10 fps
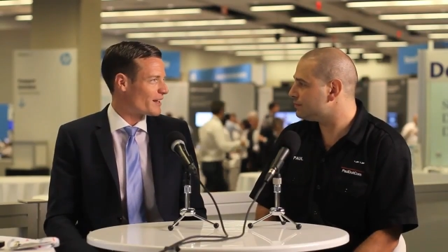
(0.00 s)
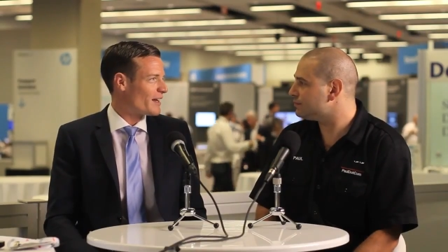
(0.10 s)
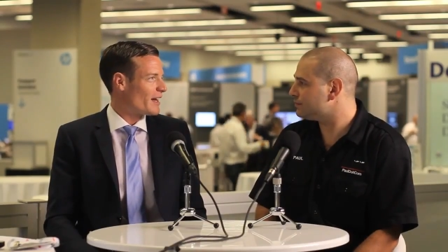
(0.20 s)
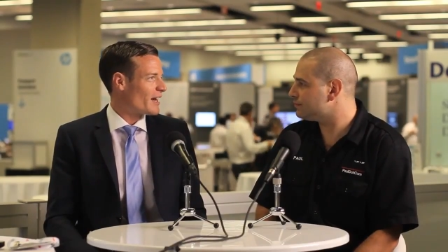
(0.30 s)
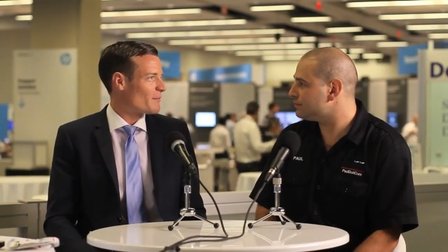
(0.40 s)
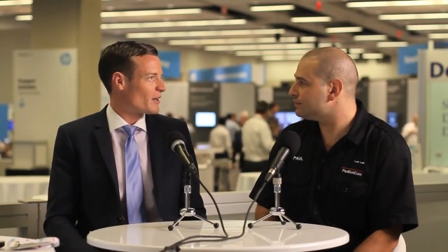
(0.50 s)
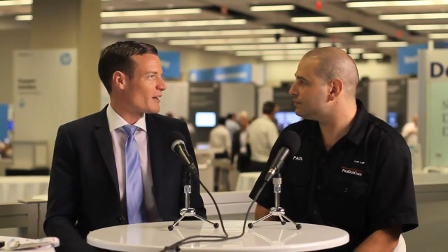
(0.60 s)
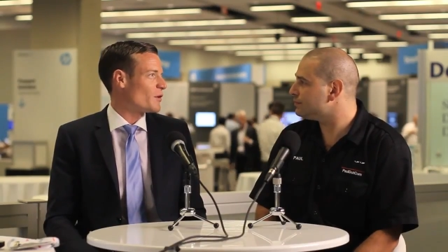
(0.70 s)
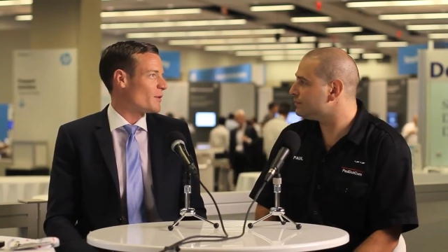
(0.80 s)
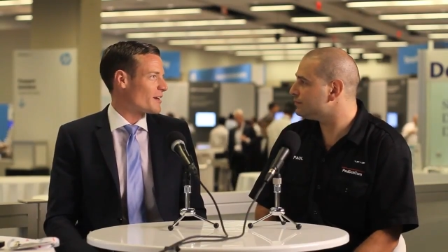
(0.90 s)
Speaker 1: Mm-hmm. Um, I'll give
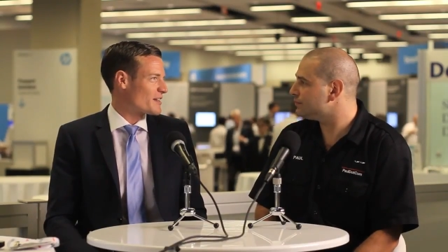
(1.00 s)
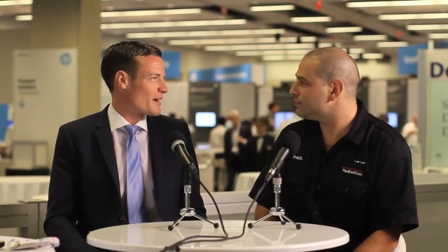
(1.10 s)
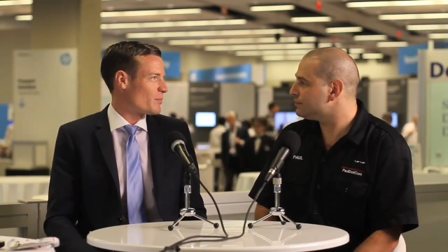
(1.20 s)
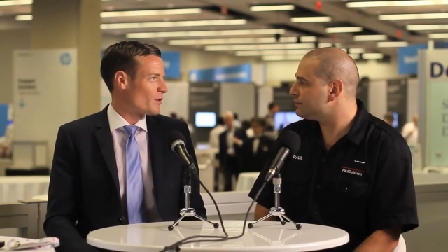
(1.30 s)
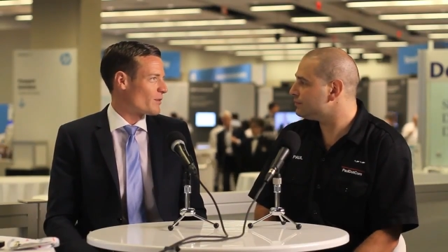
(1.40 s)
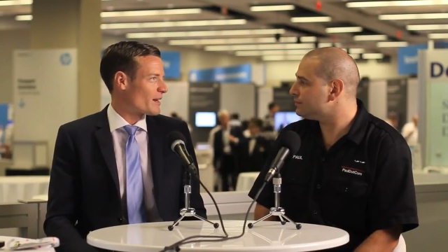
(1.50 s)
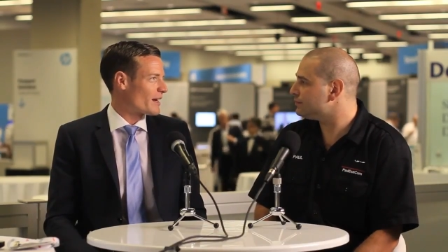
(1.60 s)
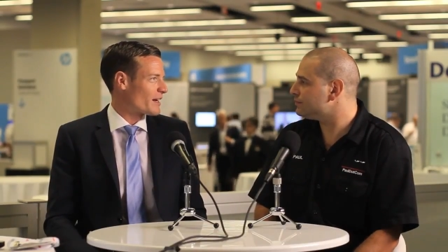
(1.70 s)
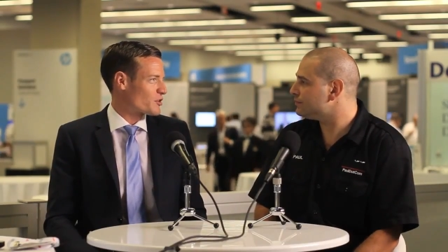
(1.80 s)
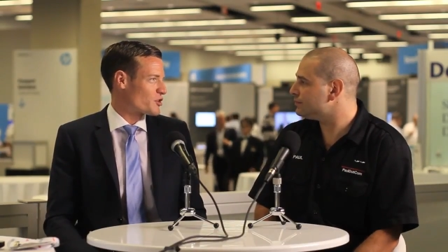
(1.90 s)
you an example that
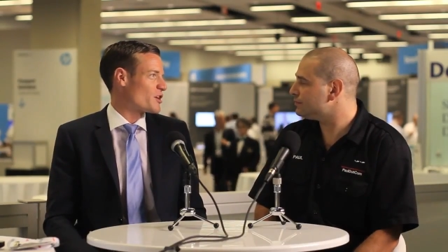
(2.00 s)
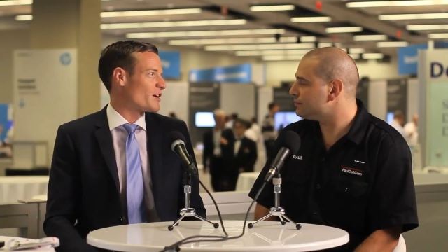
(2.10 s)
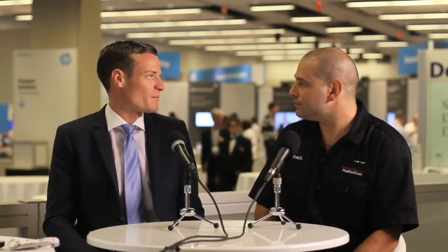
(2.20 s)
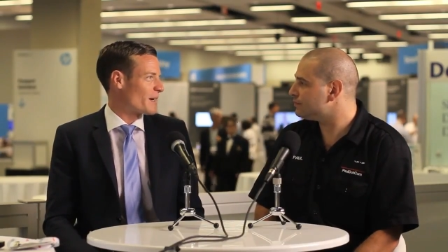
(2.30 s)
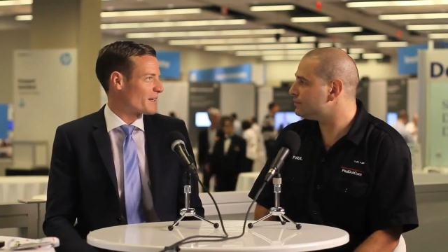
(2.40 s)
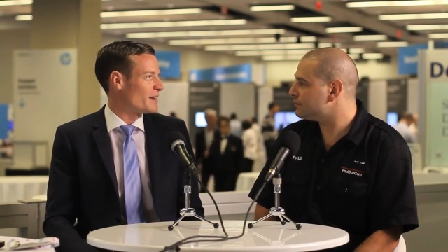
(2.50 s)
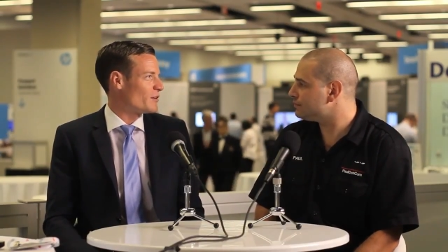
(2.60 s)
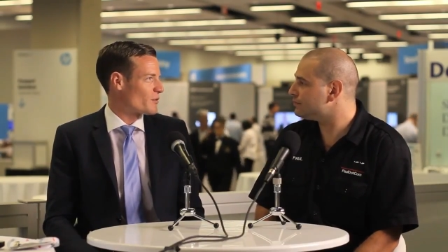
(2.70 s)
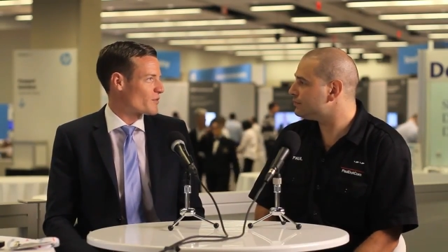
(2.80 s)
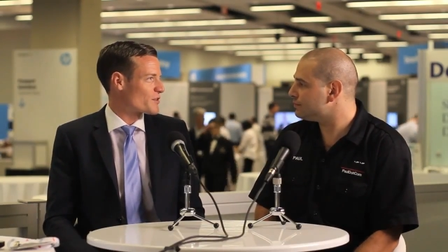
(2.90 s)
I actually shared in my
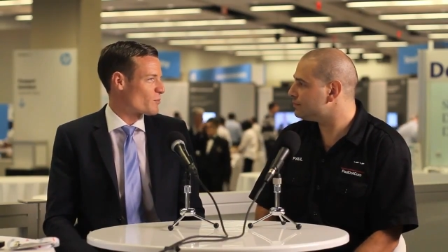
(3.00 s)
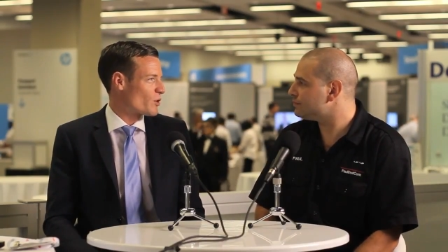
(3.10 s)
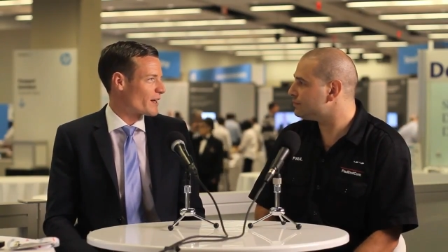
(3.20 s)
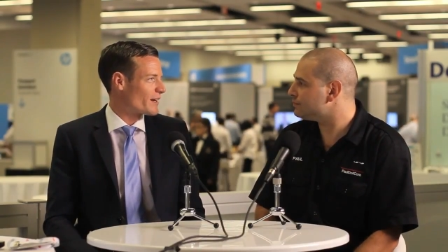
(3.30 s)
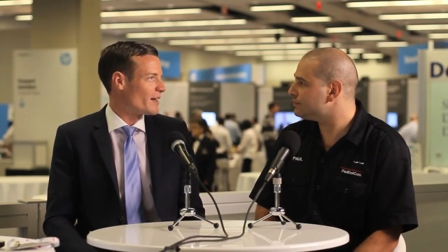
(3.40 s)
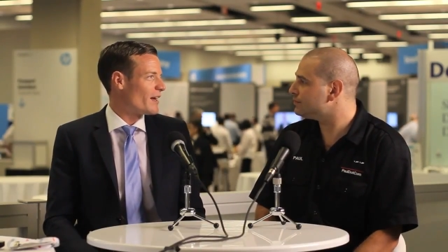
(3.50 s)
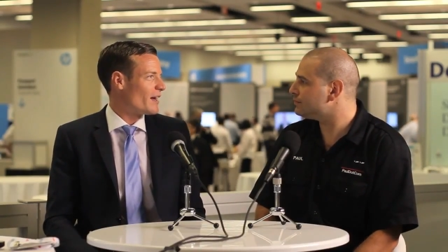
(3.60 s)
keynote this morning.